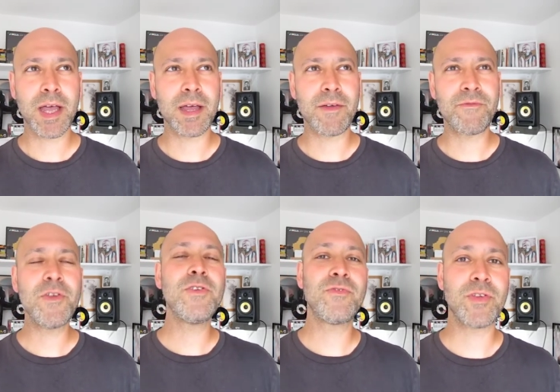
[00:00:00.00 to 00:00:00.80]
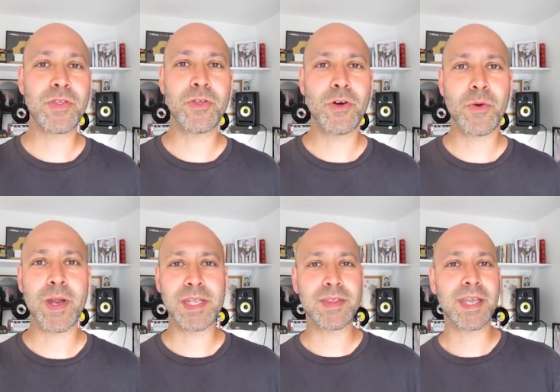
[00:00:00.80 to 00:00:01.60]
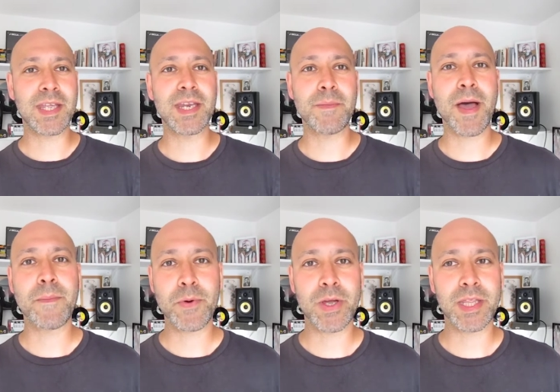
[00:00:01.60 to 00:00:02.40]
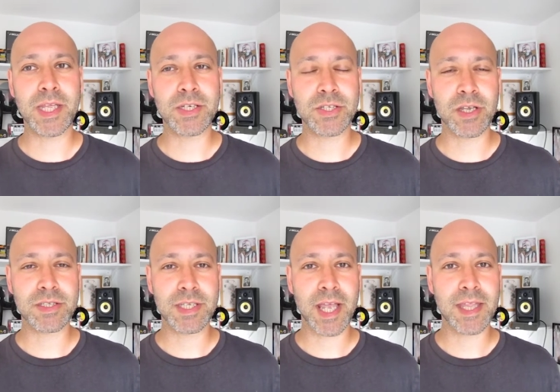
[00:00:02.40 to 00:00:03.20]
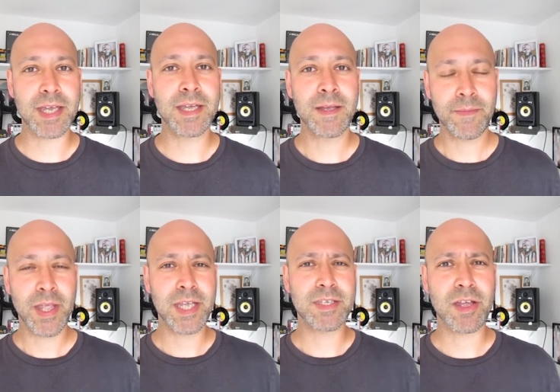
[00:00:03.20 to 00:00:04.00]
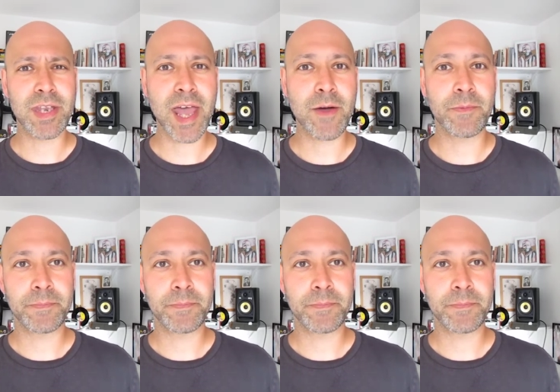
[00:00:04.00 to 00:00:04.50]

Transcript: food for thought when you're thinking about putting these shots together. He's on now.